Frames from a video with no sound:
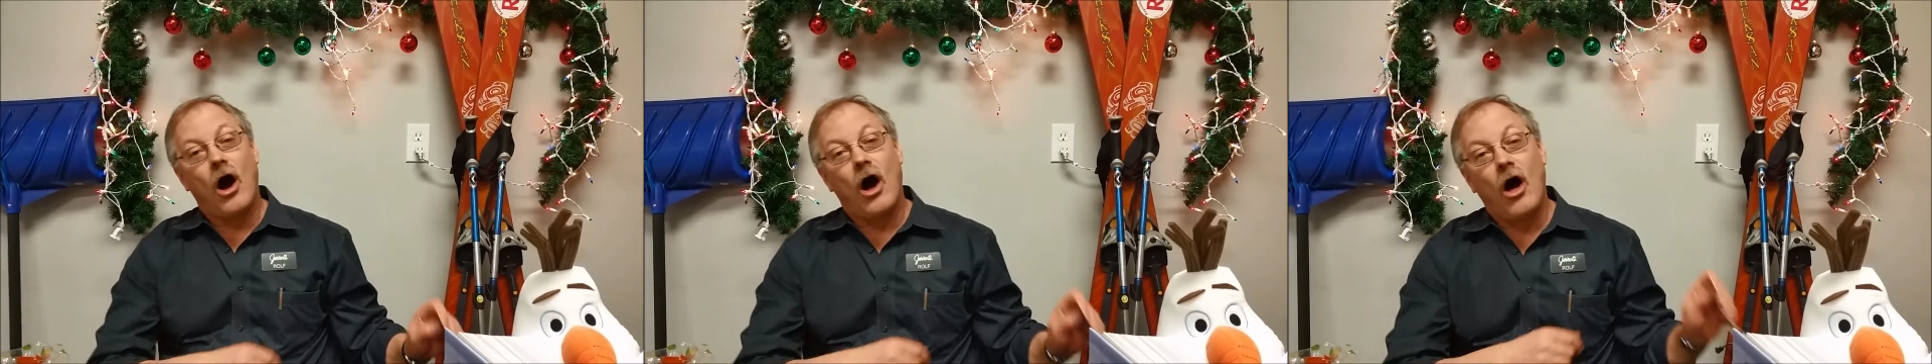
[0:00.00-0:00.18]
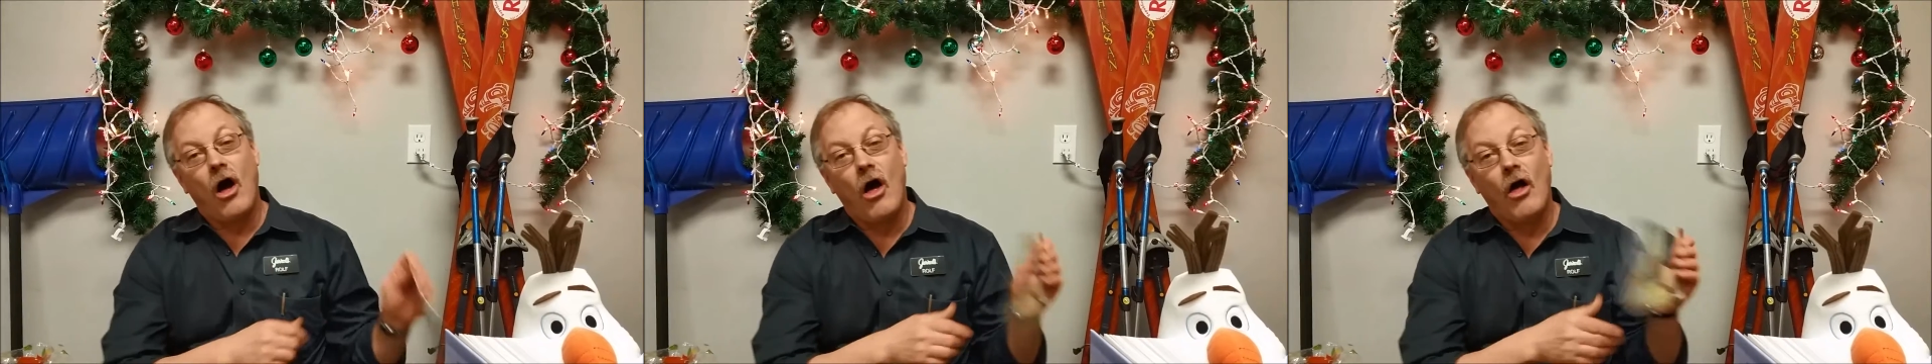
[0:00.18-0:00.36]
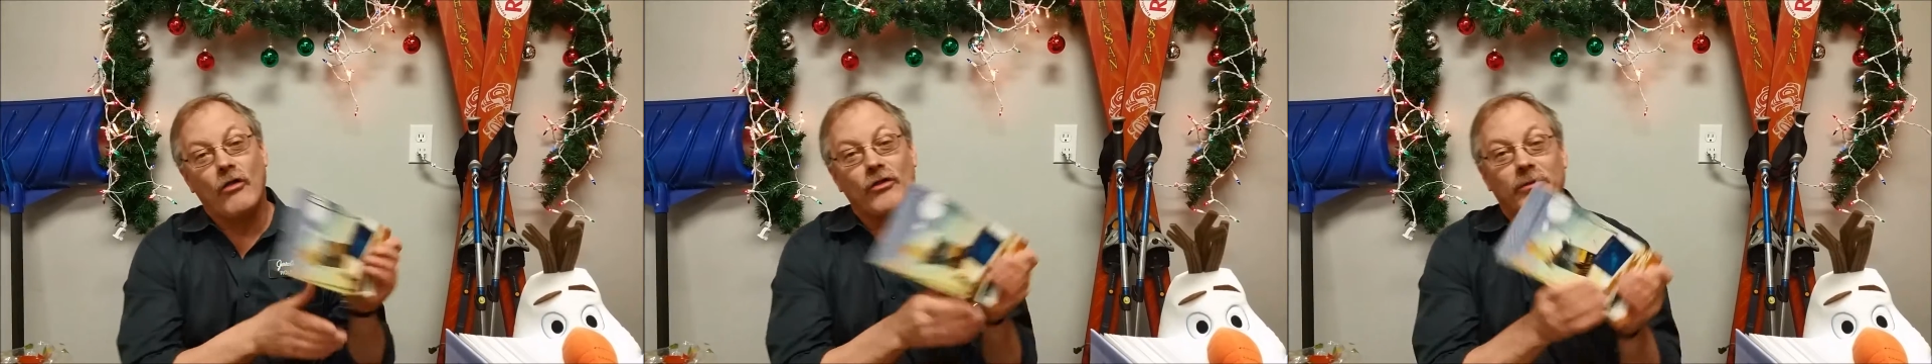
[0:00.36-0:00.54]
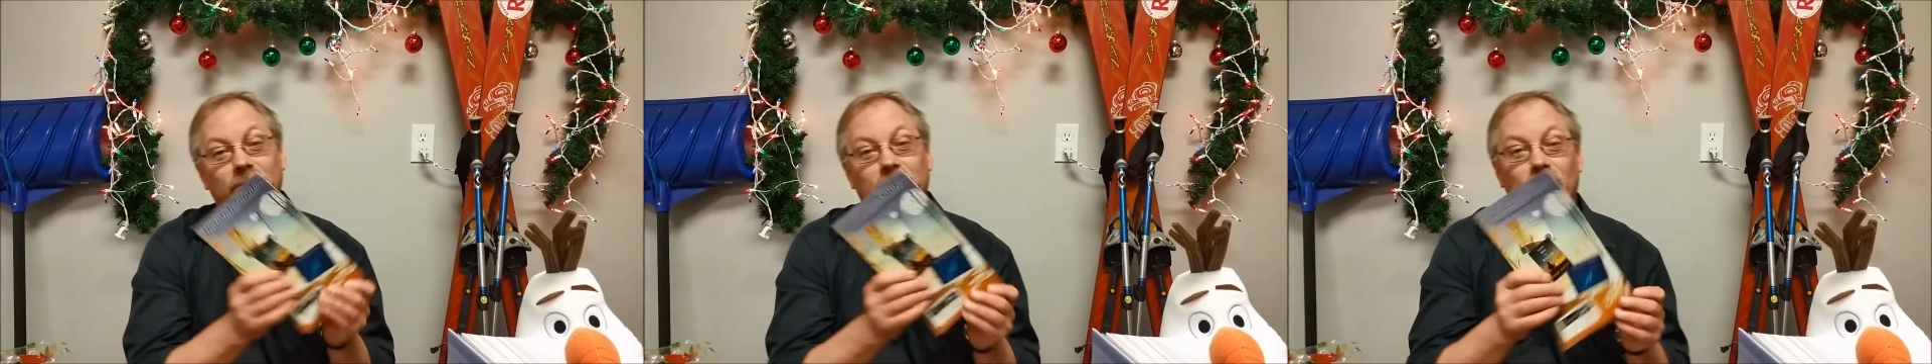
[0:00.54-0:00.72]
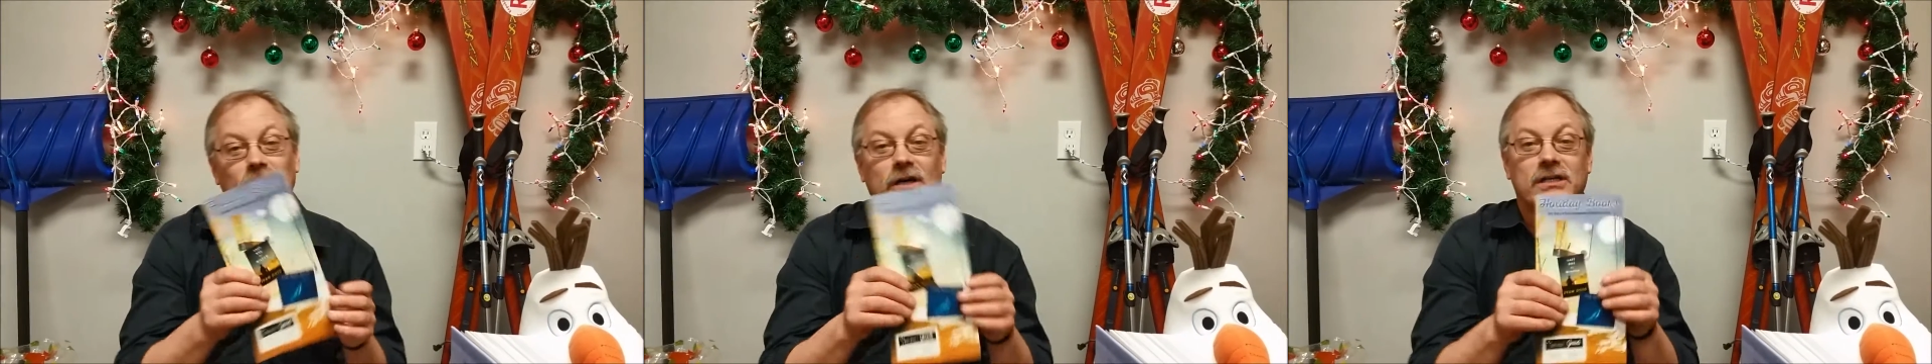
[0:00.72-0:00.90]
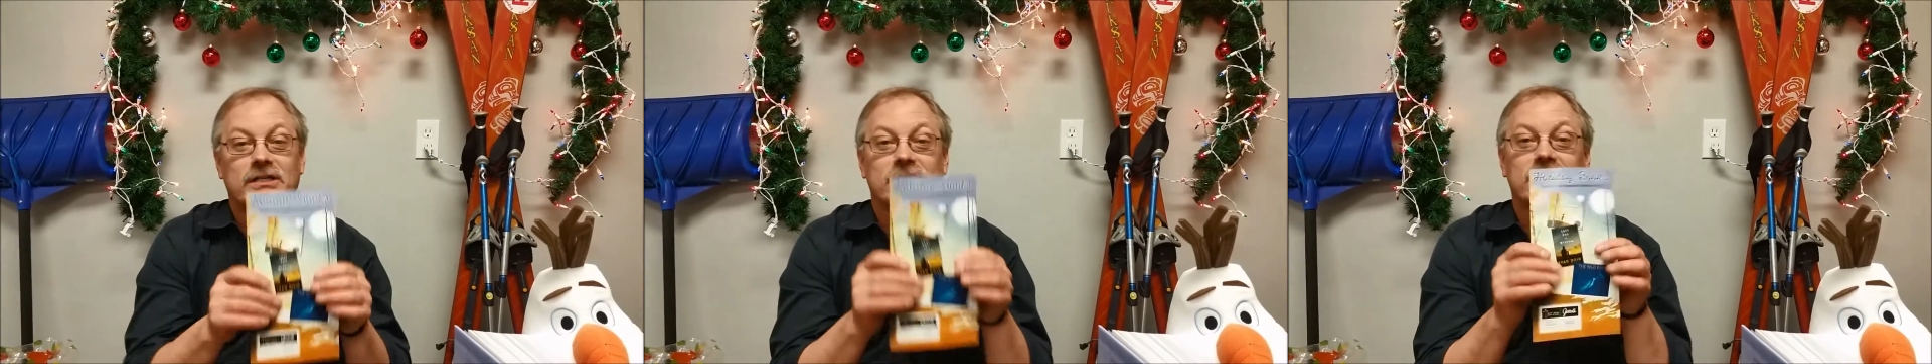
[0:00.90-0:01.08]
All the
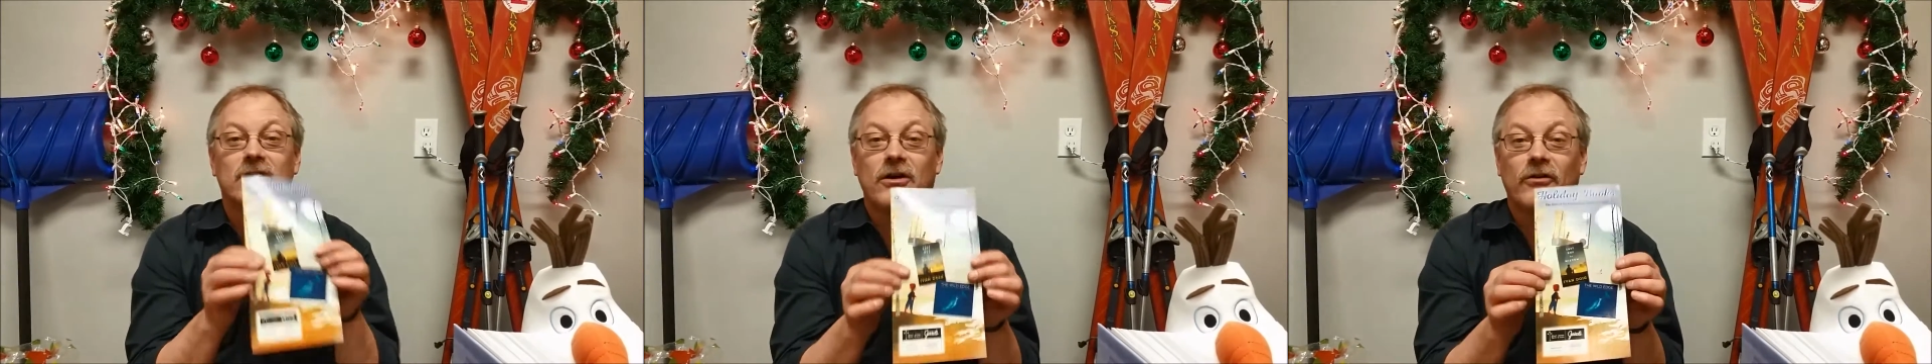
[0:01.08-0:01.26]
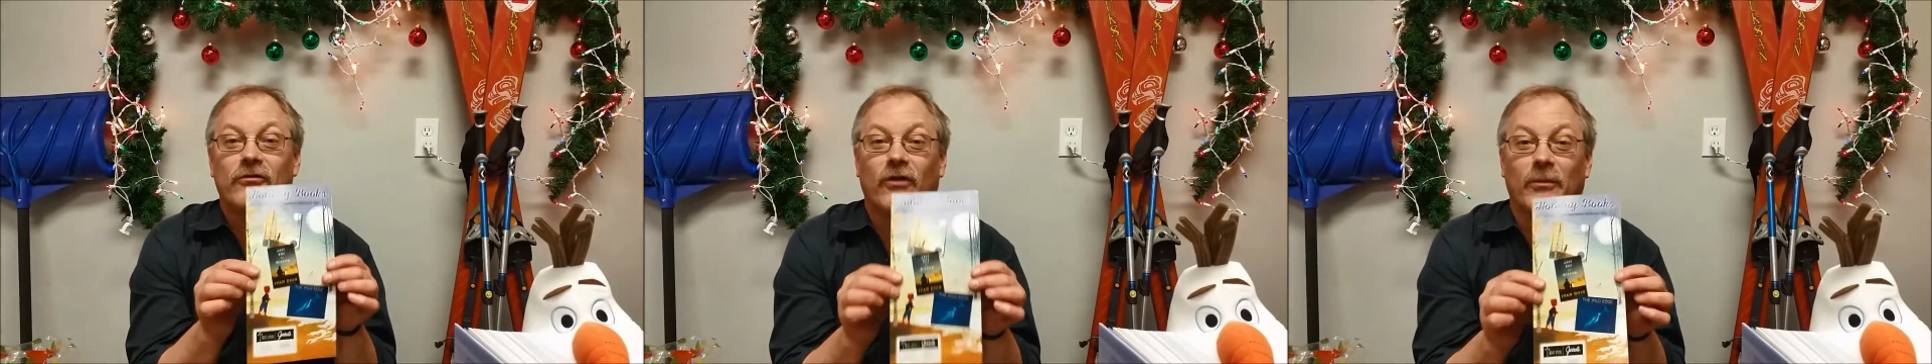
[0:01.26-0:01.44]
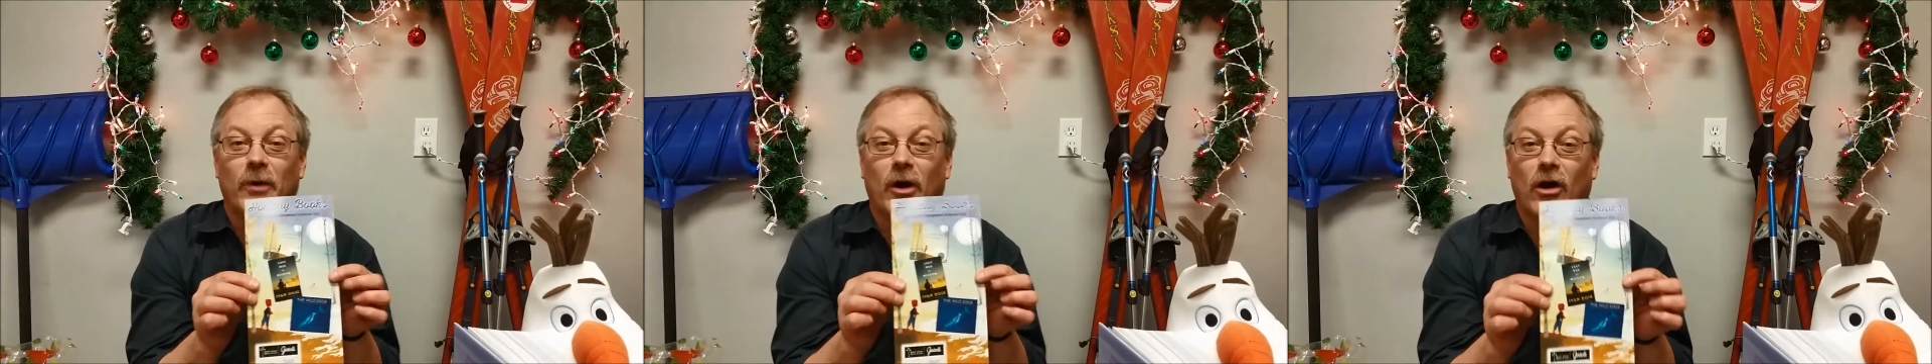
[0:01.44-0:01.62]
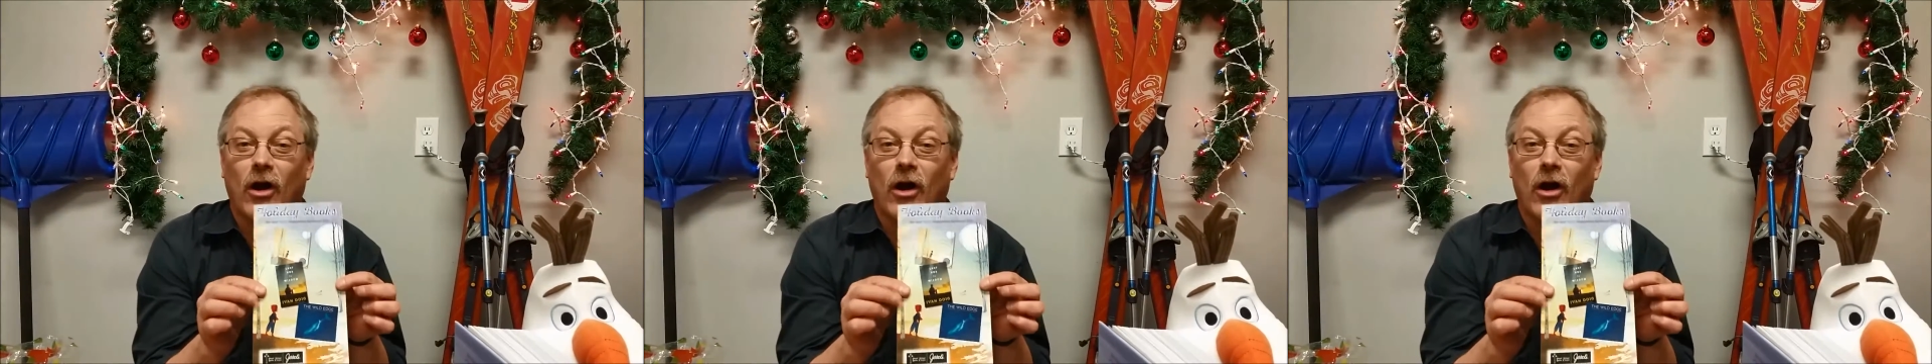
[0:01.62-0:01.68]
books from